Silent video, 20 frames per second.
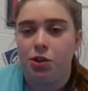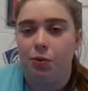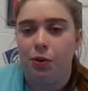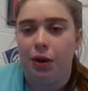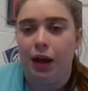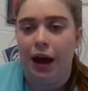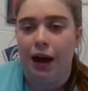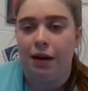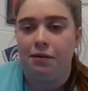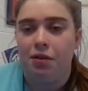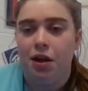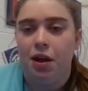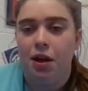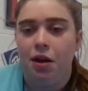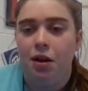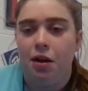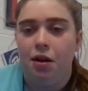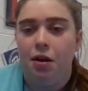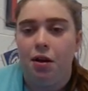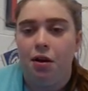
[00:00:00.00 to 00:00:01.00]
So we have
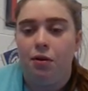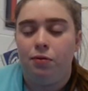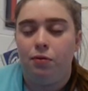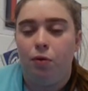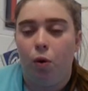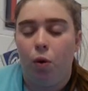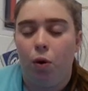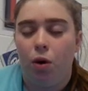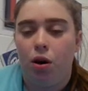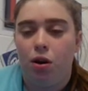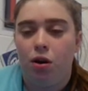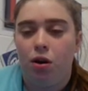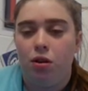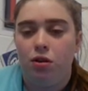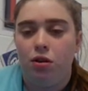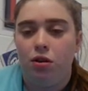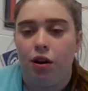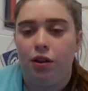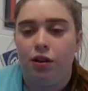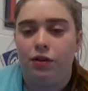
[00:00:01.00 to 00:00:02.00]

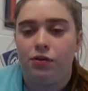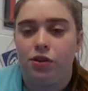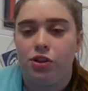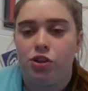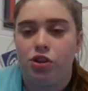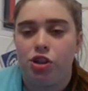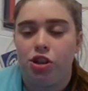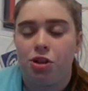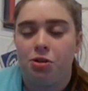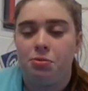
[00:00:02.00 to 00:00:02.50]
4 on the first